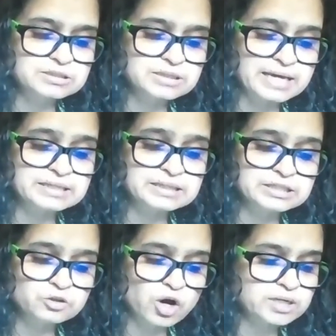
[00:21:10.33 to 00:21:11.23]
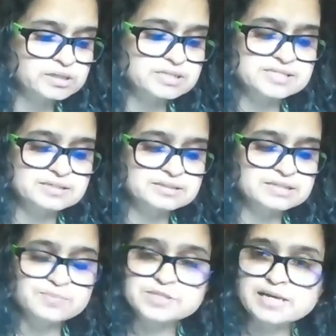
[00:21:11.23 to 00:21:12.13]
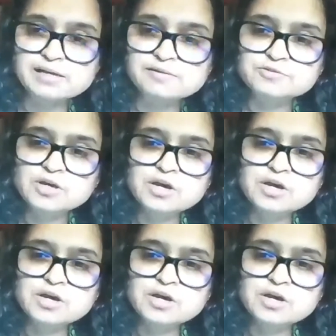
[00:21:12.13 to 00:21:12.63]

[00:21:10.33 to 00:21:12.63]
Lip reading: need not concern themselves